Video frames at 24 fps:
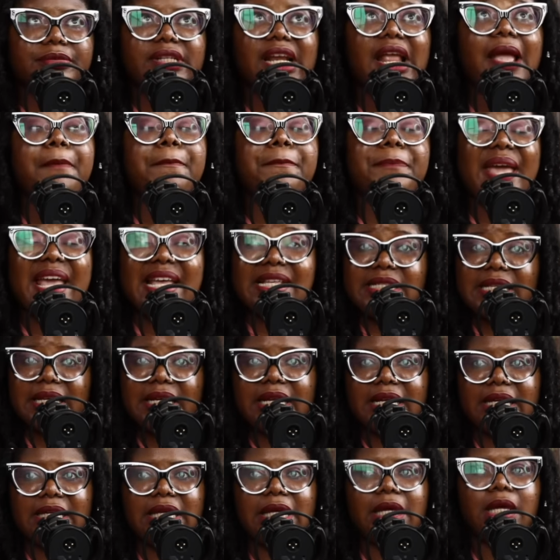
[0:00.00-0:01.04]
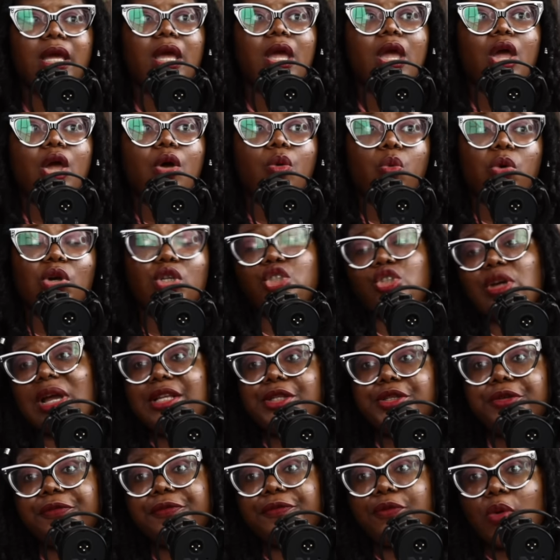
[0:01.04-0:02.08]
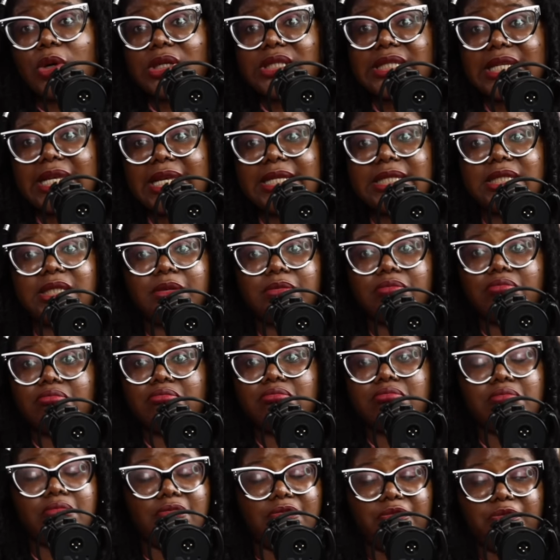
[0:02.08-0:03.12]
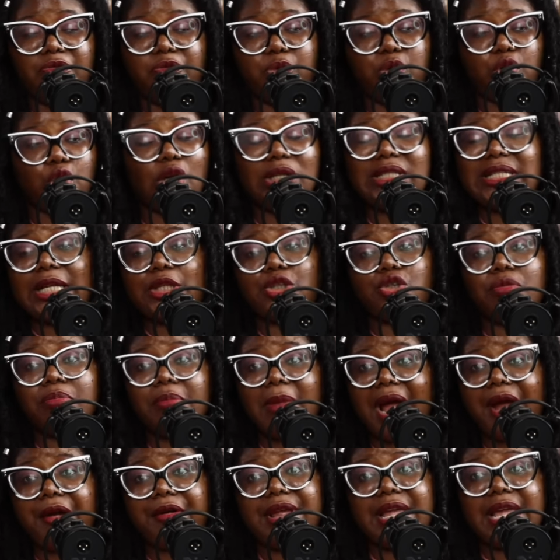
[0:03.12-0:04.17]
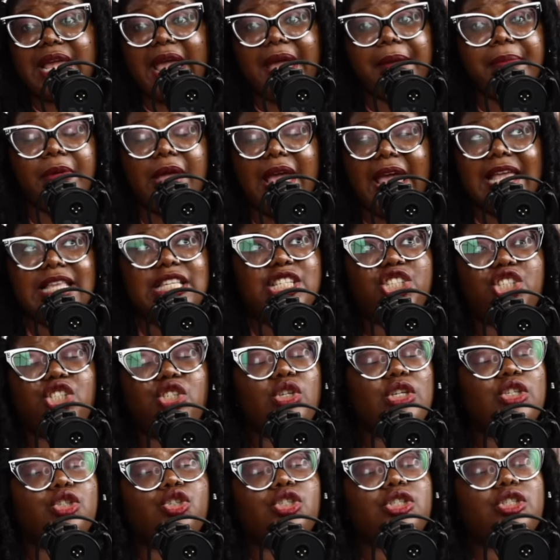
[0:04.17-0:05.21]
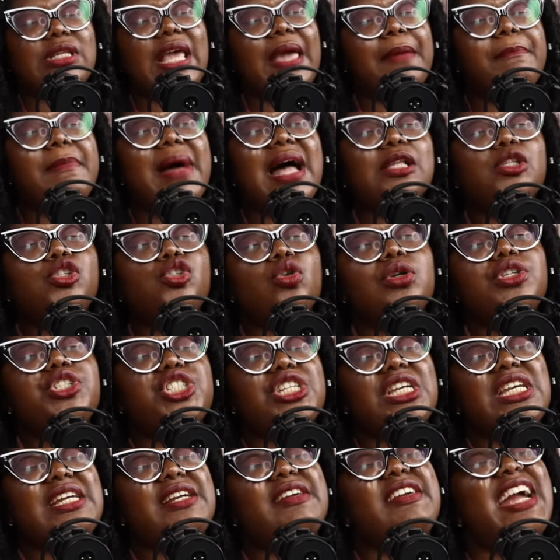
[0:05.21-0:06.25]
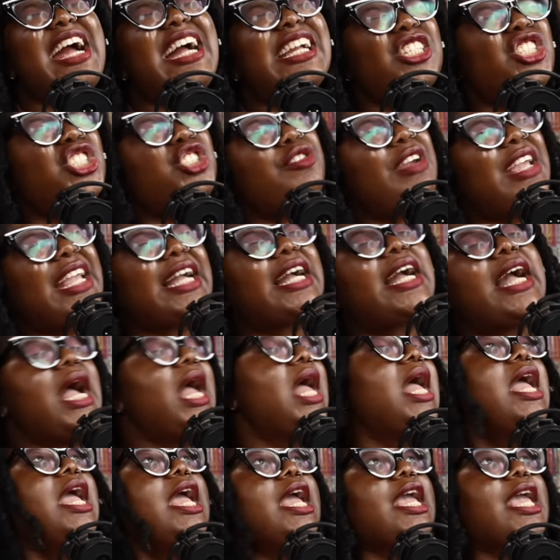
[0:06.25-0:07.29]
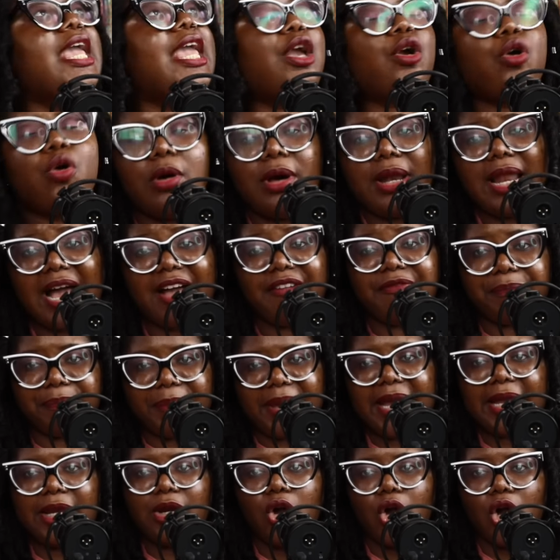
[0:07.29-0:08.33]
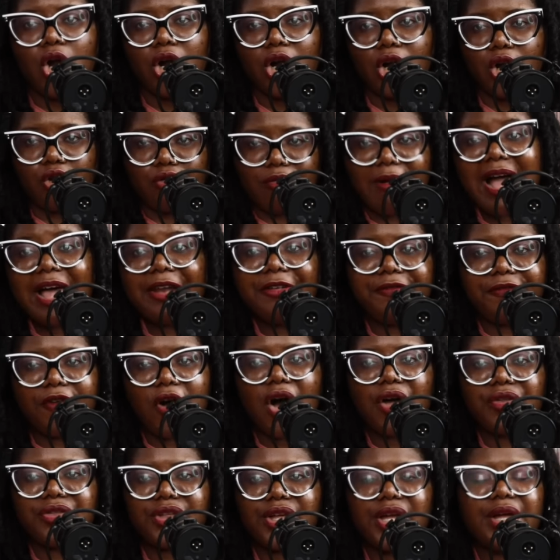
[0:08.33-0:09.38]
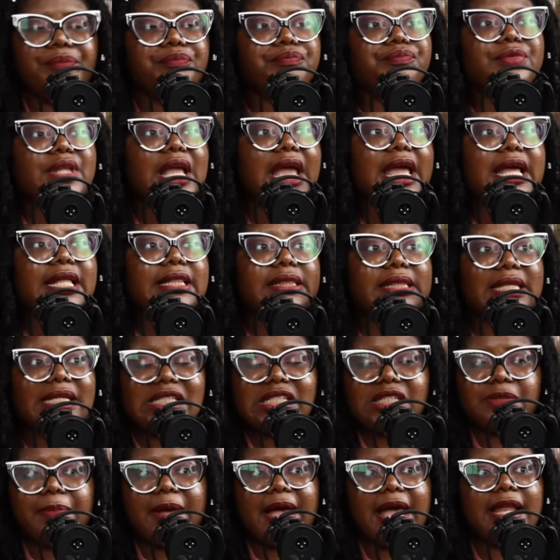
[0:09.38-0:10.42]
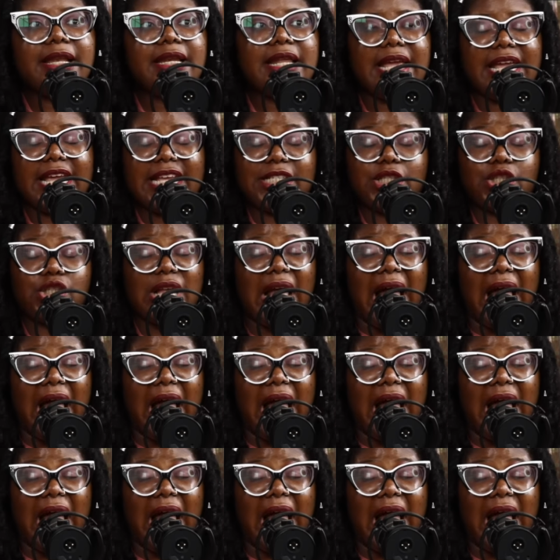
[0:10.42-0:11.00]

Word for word: basically was trying to force his daughter to marry a, a, a man so geriatric. It could have been her grandfather. This man is